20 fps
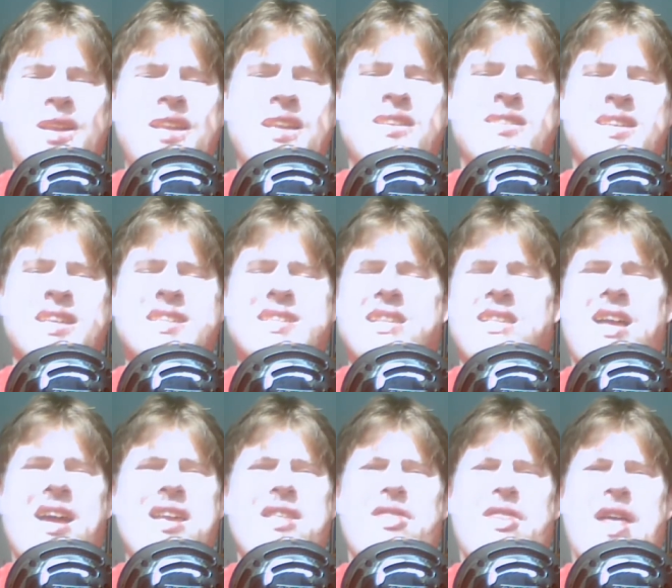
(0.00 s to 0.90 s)

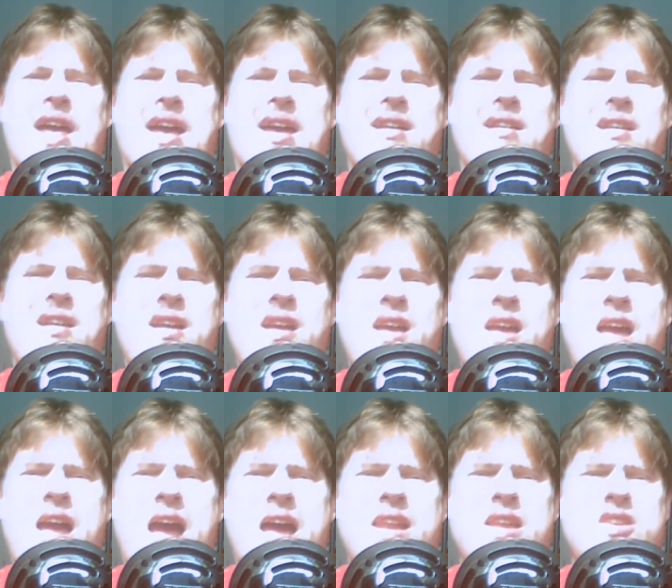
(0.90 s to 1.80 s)
disliked that.
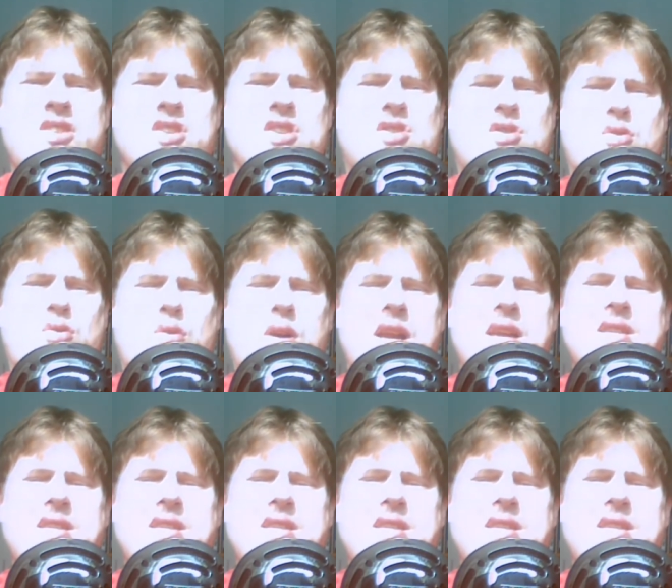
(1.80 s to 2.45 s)
And it's just crazy